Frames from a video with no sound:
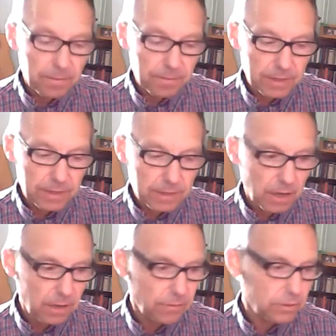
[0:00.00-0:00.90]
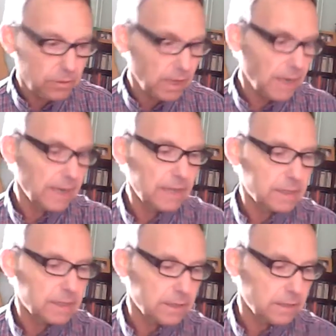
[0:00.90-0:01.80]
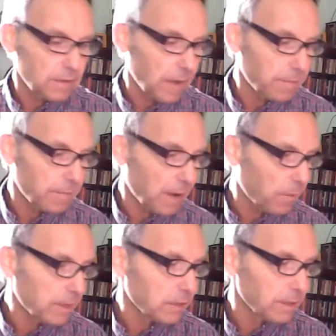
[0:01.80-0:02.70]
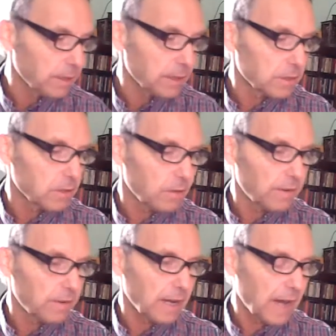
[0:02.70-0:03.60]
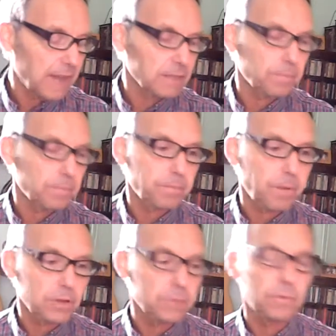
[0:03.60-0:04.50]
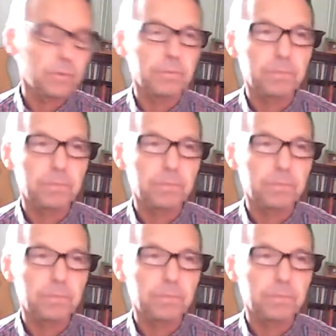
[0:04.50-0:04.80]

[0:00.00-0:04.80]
This carnivore diet is, I went on it sort of like as a possible